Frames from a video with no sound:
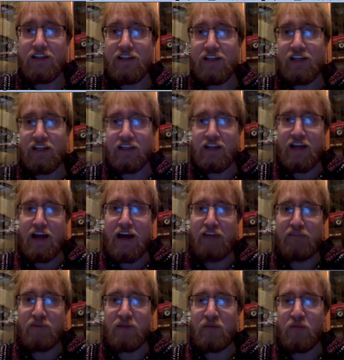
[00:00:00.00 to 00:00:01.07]
six and a
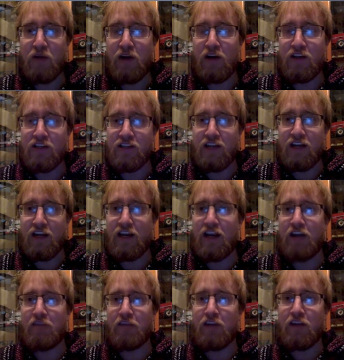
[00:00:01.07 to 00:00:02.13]
half people out of ten
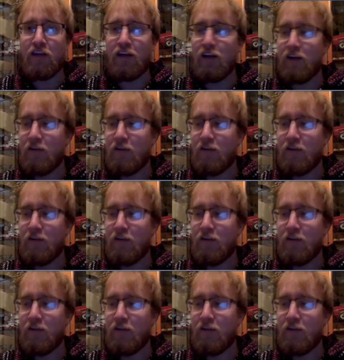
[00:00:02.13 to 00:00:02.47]
have a